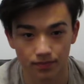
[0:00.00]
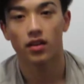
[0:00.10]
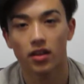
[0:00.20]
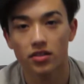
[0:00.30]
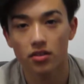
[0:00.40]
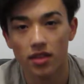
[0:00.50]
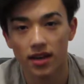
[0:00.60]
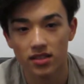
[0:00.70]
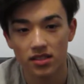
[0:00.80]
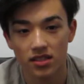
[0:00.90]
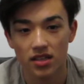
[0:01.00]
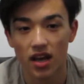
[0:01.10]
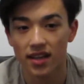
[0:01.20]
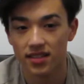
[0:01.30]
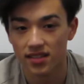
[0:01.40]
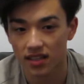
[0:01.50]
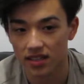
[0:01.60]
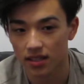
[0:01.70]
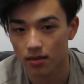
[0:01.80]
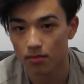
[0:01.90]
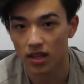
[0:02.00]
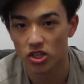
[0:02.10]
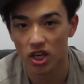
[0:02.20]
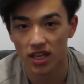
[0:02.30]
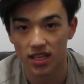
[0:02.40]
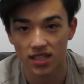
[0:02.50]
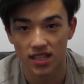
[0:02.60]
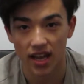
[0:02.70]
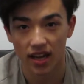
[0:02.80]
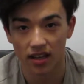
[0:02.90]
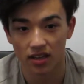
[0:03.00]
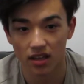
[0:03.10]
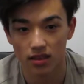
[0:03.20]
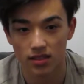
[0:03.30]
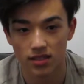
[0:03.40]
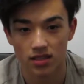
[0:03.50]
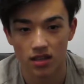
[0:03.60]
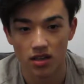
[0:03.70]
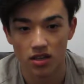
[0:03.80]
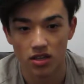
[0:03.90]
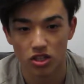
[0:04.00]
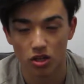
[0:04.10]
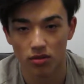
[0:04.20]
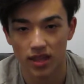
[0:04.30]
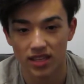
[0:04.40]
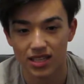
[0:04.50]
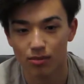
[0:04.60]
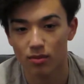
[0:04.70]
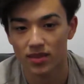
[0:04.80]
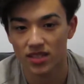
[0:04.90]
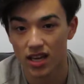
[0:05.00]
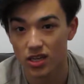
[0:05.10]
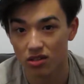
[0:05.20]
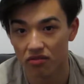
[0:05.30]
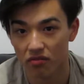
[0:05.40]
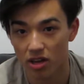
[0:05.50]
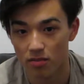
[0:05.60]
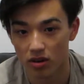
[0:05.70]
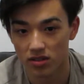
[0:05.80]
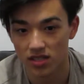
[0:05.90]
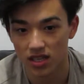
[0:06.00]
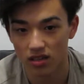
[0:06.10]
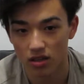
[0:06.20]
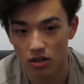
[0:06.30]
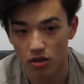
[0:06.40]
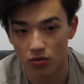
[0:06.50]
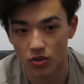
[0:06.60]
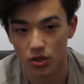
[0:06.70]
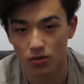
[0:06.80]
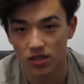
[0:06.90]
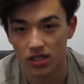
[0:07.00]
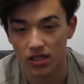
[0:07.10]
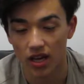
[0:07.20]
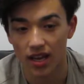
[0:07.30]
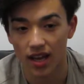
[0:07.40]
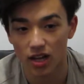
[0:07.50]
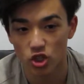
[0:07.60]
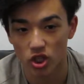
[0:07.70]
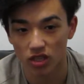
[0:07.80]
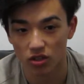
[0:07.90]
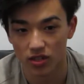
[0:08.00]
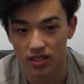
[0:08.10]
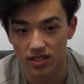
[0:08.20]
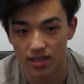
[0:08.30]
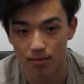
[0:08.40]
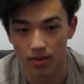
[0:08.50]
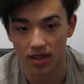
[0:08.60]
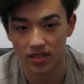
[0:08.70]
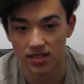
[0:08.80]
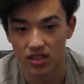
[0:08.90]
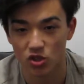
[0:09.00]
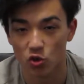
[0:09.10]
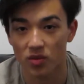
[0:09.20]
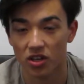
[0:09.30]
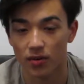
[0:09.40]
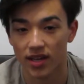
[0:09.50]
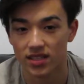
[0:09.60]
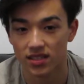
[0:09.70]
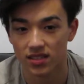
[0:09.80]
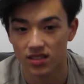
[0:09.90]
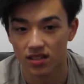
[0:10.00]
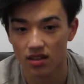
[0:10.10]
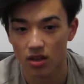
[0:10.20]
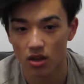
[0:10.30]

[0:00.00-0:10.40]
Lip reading: A 2009 study by J.E. Tang and others showed that supplementation of whey protein resulted in a larger increase in blood essential amino acids,